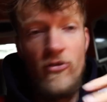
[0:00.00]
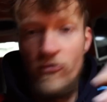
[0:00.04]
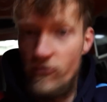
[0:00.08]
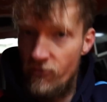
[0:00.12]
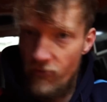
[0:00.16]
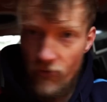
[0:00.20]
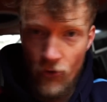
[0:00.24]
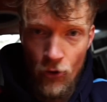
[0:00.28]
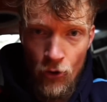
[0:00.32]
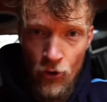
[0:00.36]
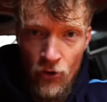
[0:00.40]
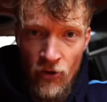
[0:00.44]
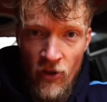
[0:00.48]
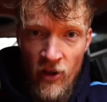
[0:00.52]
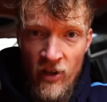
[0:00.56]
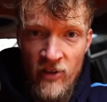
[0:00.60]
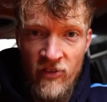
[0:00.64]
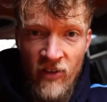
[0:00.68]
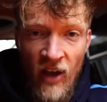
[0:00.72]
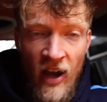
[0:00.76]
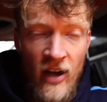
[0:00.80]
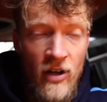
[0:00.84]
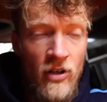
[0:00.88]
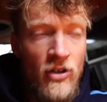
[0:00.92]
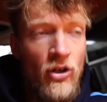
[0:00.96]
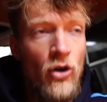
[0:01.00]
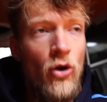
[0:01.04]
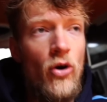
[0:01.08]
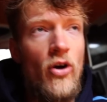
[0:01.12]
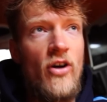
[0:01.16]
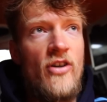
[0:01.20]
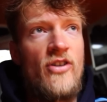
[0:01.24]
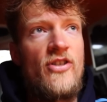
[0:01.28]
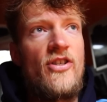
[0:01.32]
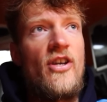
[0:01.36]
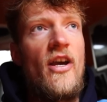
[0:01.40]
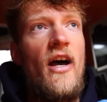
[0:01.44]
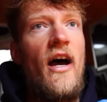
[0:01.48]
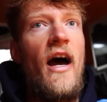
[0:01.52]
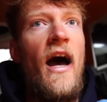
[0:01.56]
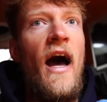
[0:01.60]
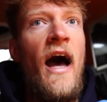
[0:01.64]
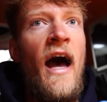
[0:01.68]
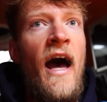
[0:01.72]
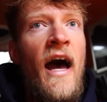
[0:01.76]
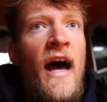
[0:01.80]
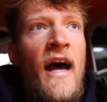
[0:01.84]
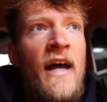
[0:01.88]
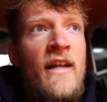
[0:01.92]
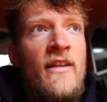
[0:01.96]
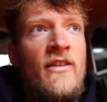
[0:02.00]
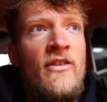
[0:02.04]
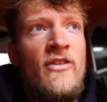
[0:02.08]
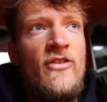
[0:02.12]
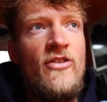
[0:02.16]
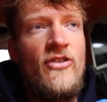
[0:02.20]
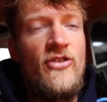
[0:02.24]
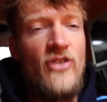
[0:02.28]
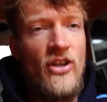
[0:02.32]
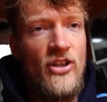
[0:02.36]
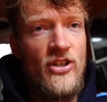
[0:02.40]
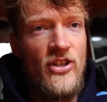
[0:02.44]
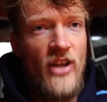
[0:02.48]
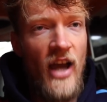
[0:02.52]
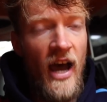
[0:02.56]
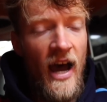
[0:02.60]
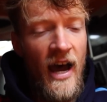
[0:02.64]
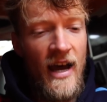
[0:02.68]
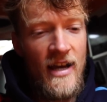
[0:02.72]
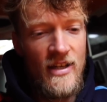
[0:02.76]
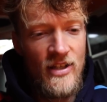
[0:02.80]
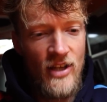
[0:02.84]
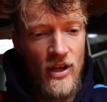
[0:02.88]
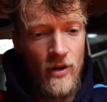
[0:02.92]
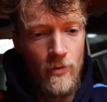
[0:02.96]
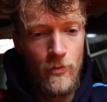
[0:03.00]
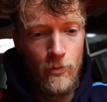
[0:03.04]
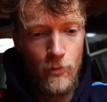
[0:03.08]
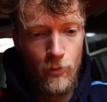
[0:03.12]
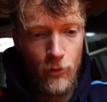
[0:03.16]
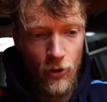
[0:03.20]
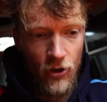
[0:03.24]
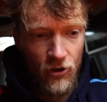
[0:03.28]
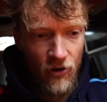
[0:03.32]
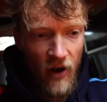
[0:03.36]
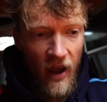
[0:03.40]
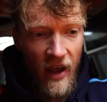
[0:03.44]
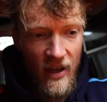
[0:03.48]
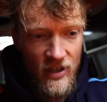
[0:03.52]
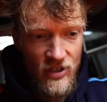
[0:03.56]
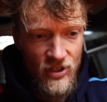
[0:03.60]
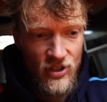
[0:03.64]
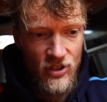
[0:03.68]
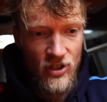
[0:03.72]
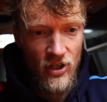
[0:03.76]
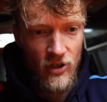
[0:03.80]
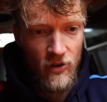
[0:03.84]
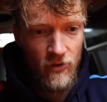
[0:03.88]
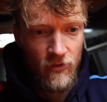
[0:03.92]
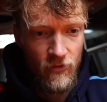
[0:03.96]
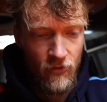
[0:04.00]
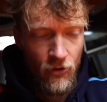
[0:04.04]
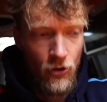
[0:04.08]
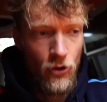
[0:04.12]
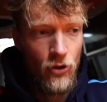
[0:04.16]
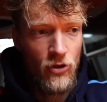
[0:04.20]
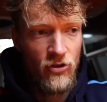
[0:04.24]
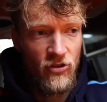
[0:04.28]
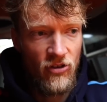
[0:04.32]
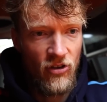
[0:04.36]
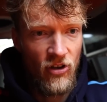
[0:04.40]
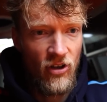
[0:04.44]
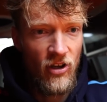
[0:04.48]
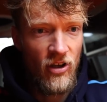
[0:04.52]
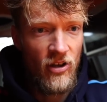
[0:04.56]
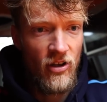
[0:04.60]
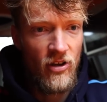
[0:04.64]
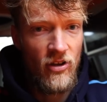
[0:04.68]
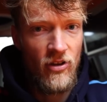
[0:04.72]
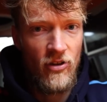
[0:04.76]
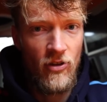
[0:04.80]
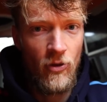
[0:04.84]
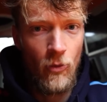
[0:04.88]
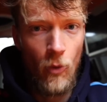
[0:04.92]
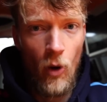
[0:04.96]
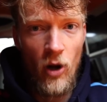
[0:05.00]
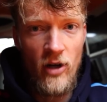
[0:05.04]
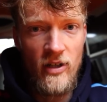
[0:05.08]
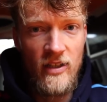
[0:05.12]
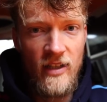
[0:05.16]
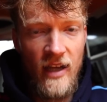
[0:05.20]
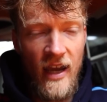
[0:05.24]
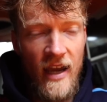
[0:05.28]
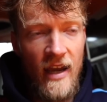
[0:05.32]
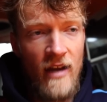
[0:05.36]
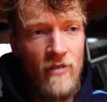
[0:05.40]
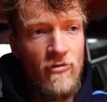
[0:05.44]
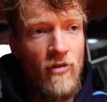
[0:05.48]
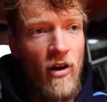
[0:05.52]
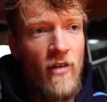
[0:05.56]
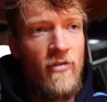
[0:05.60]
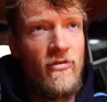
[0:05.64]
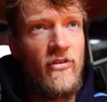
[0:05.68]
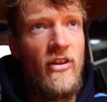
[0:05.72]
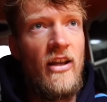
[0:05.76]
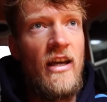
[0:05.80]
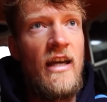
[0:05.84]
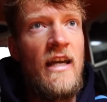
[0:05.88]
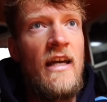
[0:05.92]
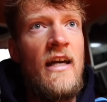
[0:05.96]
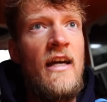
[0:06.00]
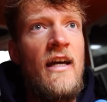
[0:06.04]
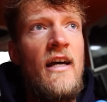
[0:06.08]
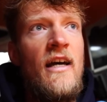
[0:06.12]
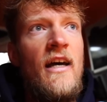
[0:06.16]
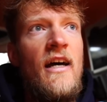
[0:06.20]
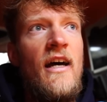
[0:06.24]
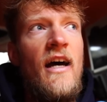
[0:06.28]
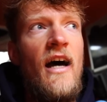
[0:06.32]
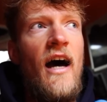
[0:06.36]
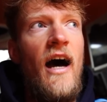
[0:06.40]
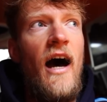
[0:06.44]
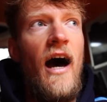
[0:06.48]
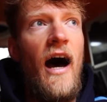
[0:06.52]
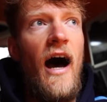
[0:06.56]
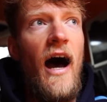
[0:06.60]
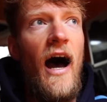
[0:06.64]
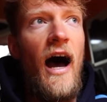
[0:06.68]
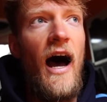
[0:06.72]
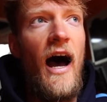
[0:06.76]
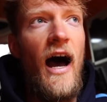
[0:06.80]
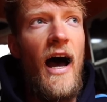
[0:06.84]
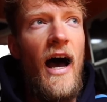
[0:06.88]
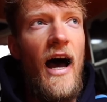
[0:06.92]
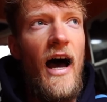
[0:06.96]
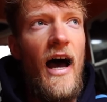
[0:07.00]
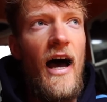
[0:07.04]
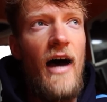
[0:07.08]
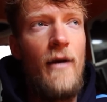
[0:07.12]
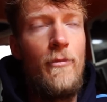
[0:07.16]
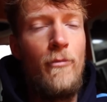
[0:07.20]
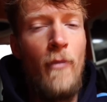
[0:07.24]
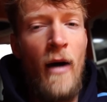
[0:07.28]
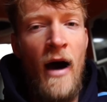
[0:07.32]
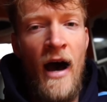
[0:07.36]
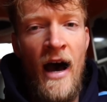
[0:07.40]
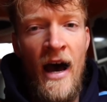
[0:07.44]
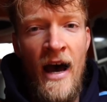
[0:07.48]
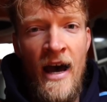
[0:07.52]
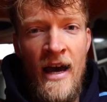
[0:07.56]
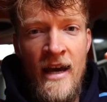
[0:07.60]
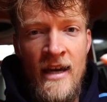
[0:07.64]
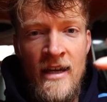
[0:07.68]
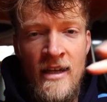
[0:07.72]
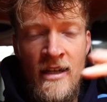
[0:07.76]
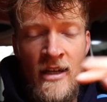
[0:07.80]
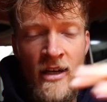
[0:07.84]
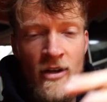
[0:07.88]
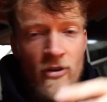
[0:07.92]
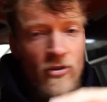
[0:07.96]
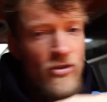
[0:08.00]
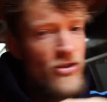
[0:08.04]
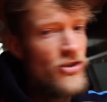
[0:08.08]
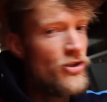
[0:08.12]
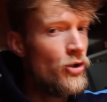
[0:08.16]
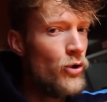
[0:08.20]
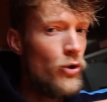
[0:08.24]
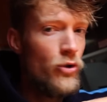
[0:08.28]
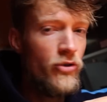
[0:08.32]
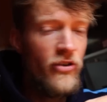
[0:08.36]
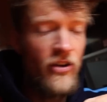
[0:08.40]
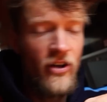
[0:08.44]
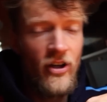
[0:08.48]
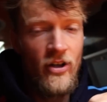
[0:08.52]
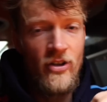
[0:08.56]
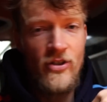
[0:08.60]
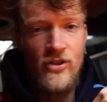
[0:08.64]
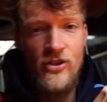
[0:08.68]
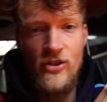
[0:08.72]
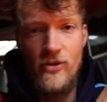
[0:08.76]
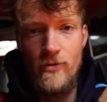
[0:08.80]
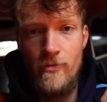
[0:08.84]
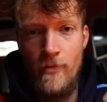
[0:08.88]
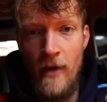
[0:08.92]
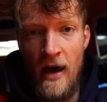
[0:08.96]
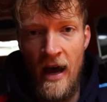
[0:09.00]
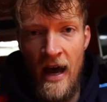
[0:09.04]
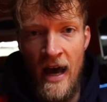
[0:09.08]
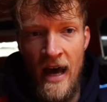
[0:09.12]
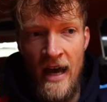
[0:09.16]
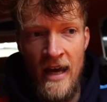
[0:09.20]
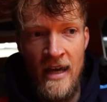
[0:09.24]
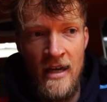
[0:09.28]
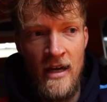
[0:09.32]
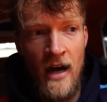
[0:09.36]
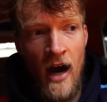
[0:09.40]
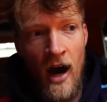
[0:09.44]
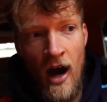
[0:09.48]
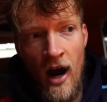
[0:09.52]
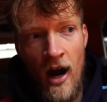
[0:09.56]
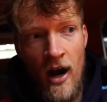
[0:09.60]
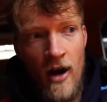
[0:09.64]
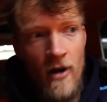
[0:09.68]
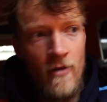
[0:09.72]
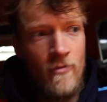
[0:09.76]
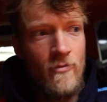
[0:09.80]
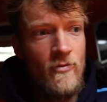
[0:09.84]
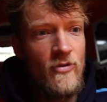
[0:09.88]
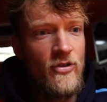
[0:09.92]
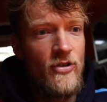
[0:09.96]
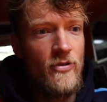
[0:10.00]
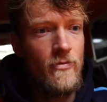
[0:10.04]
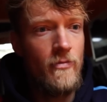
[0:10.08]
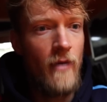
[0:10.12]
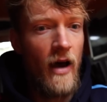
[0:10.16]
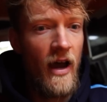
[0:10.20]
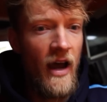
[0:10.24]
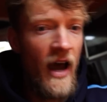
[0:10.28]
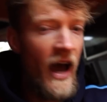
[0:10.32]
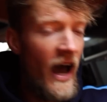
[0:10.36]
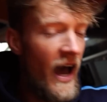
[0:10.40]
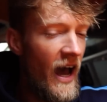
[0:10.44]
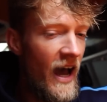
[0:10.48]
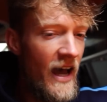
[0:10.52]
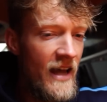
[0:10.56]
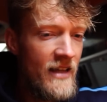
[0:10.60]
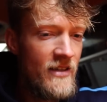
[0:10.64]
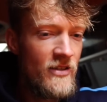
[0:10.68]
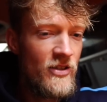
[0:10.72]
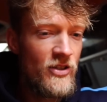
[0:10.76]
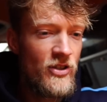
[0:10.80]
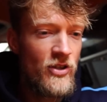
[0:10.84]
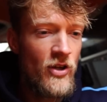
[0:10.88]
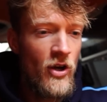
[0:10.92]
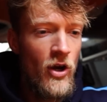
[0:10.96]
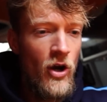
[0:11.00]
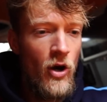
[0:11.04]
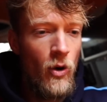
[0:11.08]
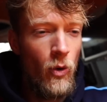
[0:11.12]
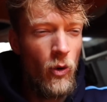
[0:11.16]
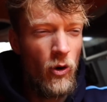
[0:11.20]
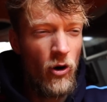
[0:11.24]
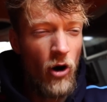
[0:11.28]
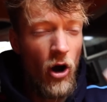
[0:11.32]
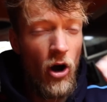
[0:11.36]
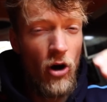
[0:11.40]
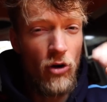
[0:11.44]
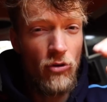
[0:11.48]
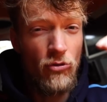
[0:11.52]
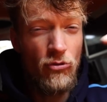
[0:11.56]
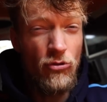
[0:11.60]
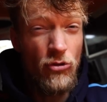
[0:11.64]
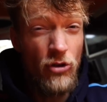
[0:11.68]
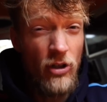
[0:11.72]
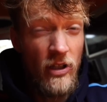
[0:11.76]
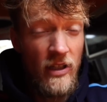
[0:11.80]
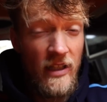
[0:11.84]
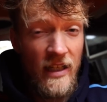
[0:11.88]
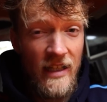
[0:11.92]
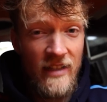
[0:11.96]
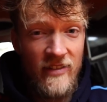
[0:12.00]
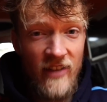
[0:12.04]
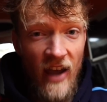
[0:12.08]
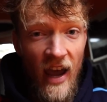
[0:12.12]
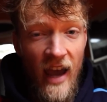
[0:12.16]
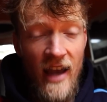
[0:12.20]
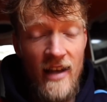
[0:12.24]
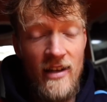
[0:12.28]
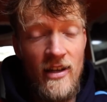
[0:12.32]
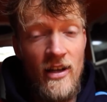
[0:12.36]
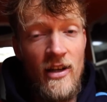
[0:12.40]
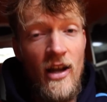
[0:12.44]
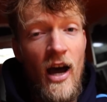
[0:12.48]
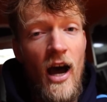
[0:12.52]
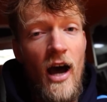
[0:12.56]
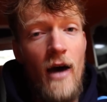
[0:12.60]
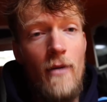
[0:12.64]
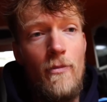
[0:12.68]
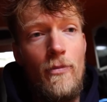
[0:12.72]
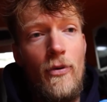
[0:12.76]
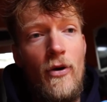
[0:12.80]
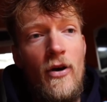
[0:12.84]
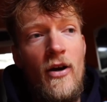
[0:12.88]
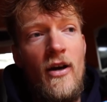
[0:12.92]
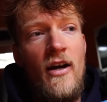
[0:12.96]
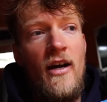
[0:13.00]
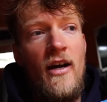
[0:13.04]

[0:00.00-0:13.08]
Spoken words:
through the entire course. And just as I progressed through to the 1K roughly, my shoulders, my arms, my hands were all really tightening up.